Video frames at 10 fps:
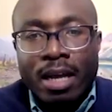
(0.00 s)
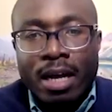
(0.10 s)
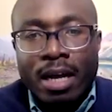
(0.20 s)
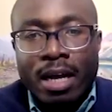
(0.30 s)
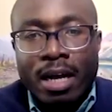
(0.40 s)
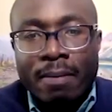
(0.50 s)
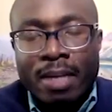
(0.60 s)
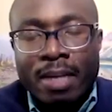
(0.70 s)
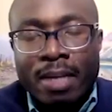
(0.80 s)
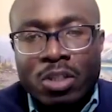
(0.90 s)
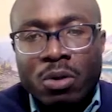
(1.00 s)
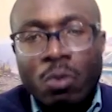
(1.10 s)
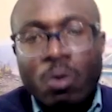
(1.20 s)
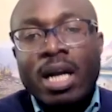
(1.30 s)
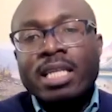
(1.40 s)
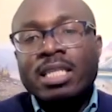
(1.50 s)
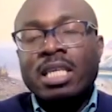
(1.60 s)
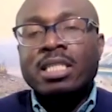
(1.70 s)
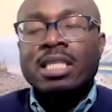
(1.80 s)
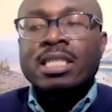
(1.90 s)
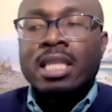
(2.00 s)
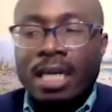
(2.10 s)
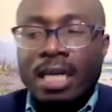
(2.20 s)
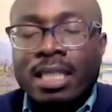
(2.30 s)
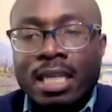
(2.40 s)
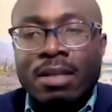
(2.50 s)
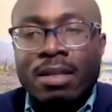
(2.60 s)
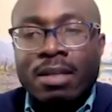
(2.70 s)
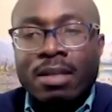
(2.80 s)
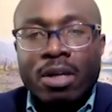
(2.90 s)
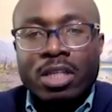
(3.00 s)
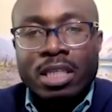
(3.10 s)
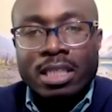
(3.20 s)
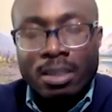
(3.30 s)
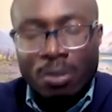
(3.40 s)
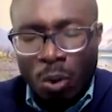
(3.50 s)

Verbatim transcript: Um, and so while it's it's it's less than production,